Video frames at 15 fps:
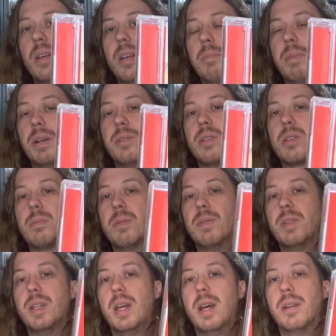by System of a
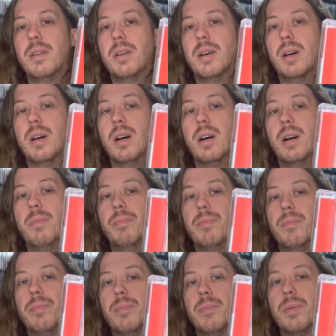Down. Um,
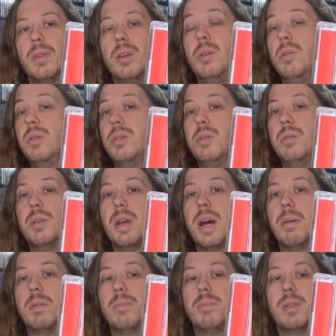huge, huge
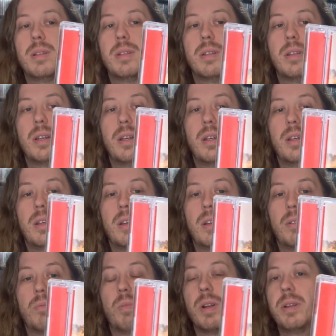album.
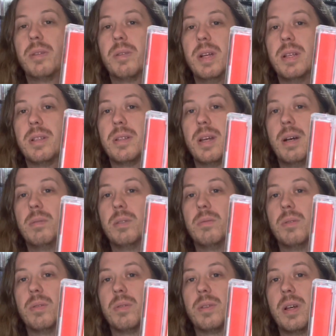One of the greatest albums of
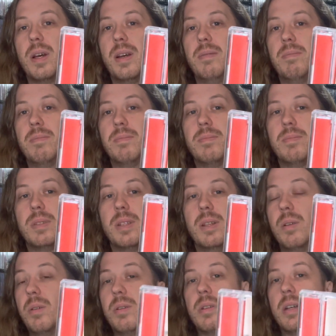all time in
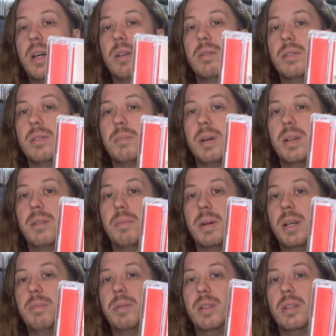all genres, in my, in my
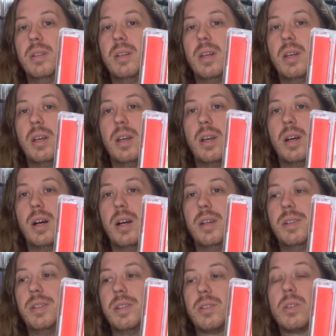opinion. Uh,
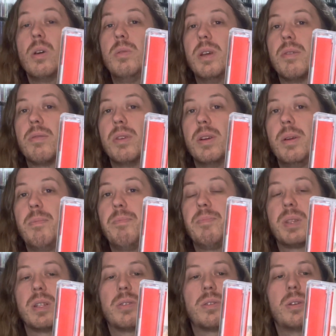it's just so different.
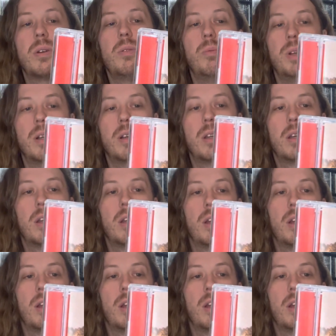It's so weird